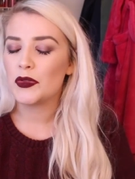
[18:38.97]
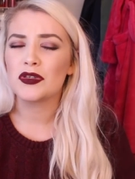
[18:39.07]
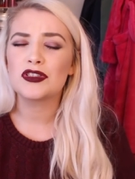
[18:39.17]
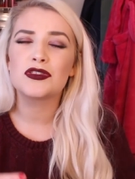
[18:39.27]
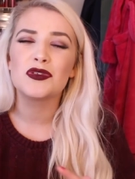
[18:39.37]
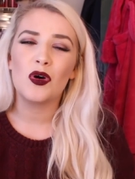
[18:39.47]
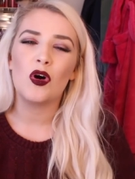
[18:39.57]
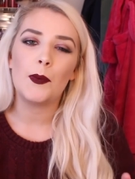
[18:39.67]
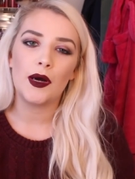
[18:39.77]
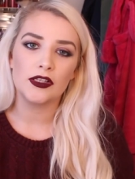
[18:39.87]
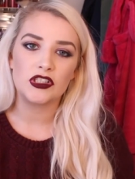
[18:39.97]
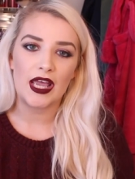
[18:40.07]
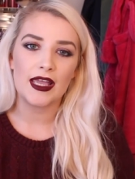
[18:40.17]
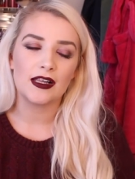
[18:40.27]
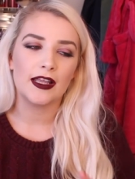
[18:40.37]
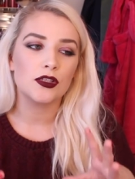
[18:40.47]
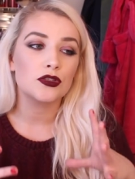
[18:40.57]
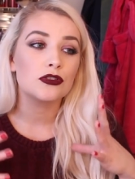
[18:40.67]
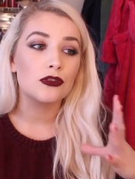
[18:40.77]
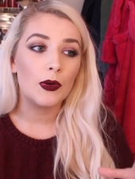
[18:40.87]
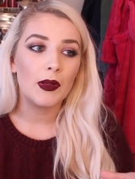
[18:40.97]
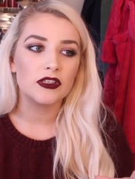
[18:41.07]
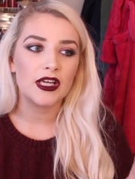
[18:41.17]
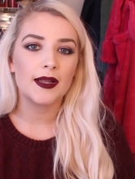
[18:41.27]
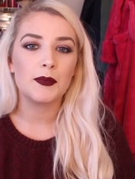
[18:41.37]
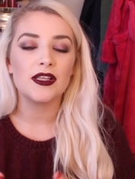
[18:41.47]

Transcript: they were so apologetic, like so apologetic.